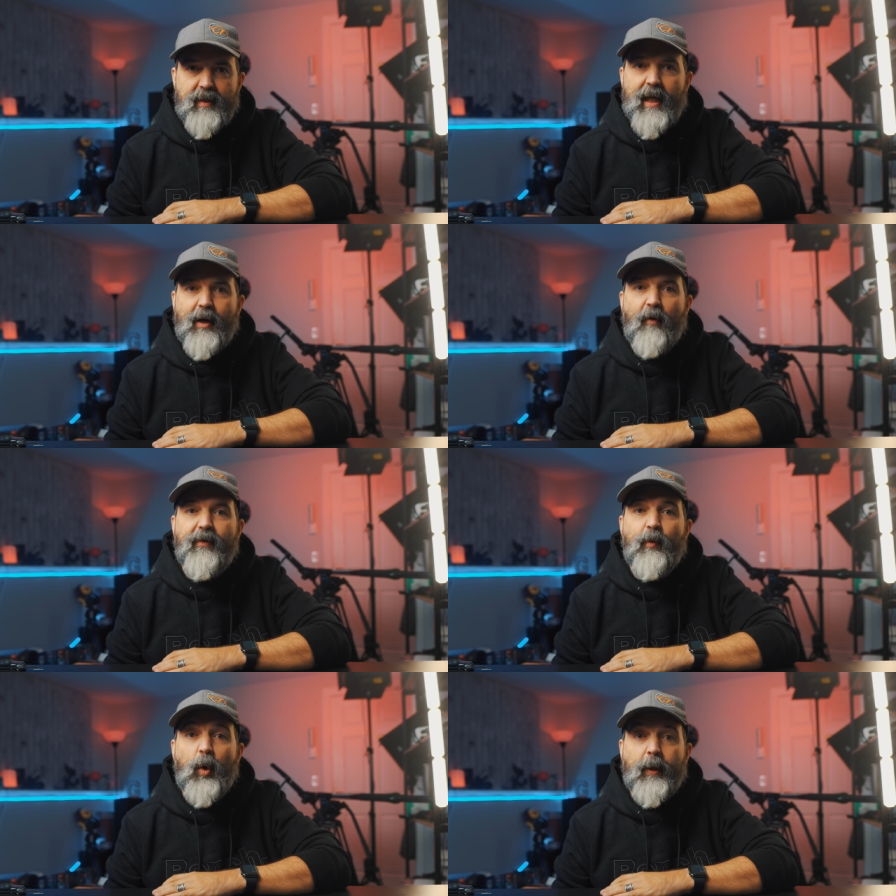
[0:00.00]
Take over
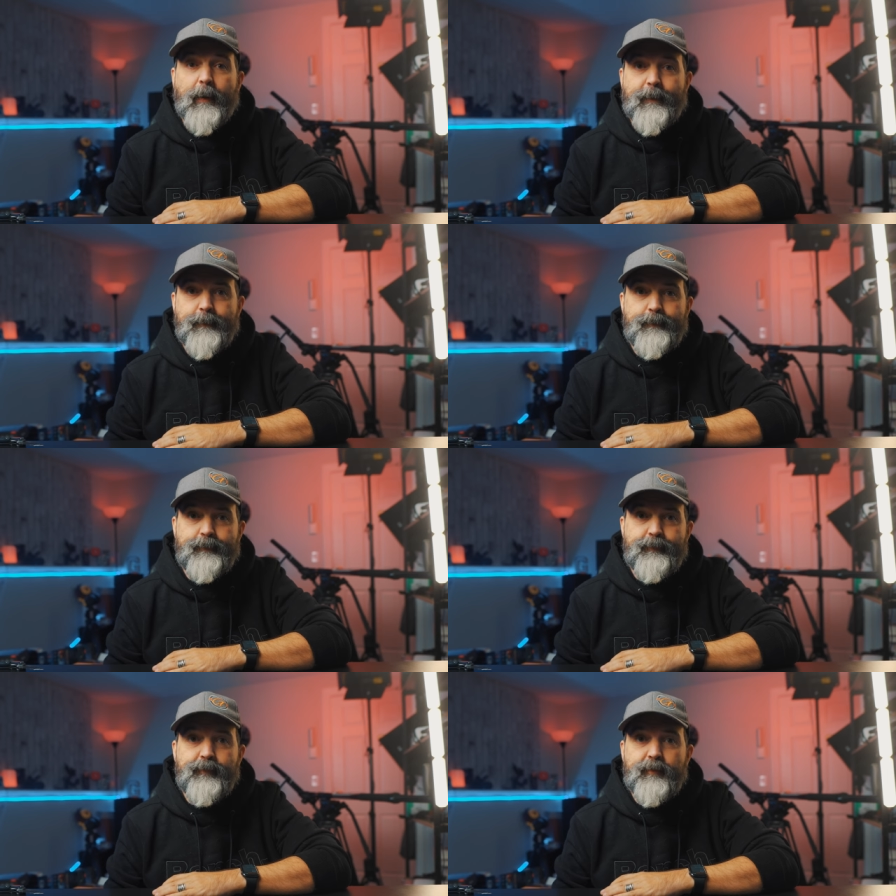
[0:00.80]
the world.
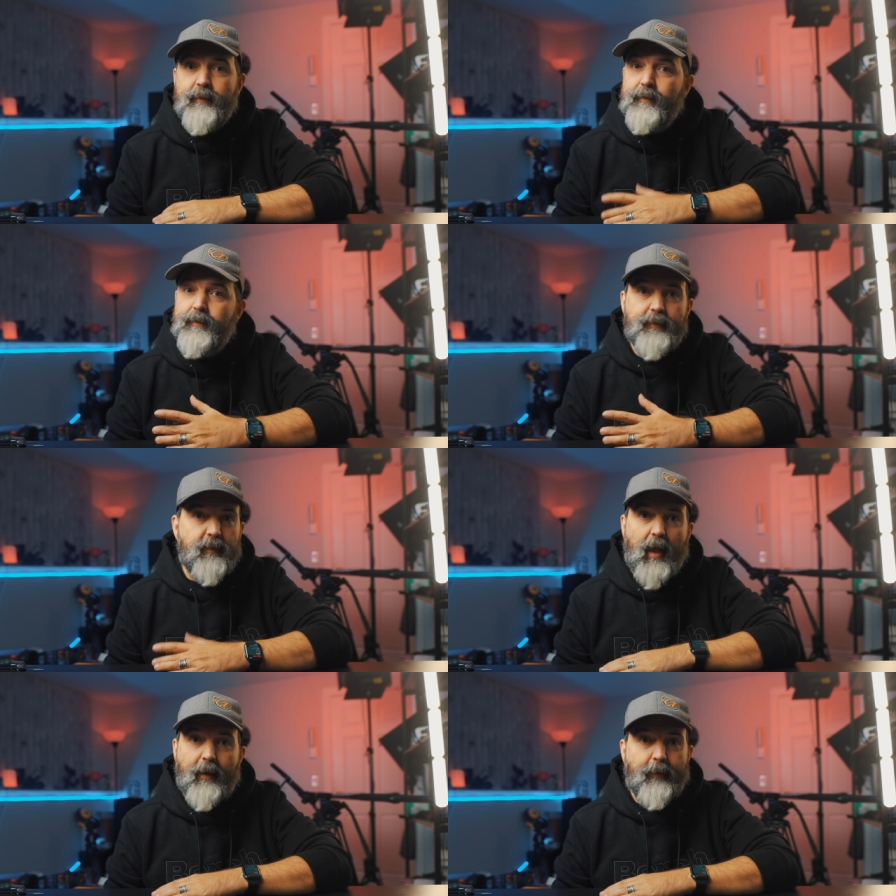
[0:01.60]

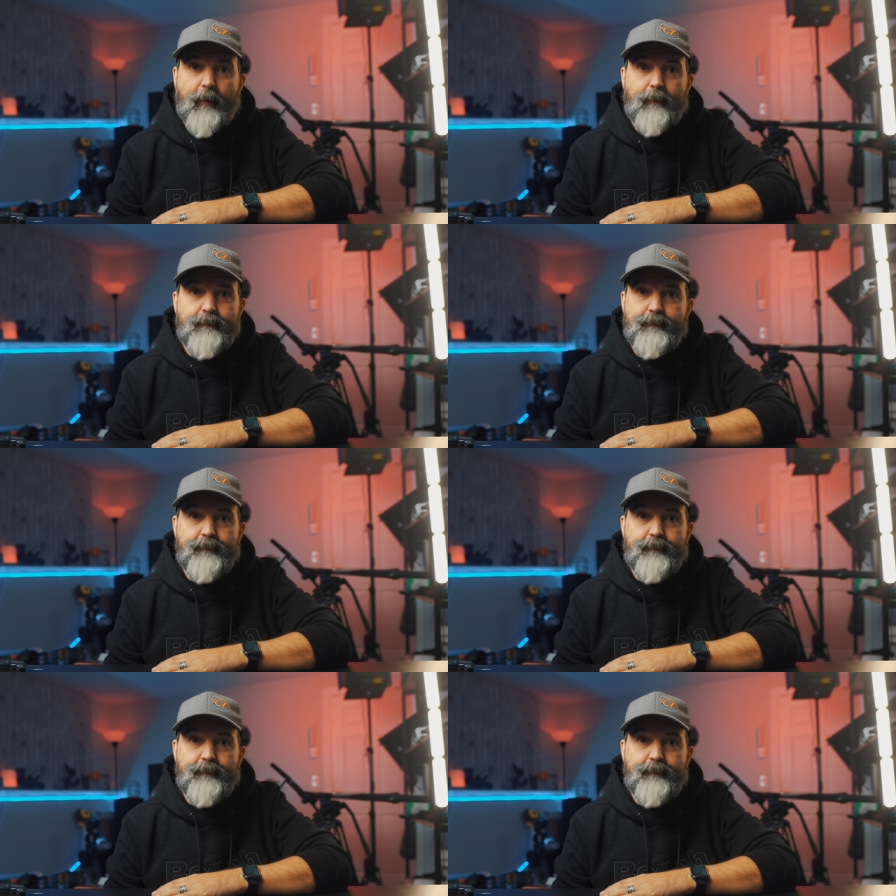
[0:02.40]
I don't know.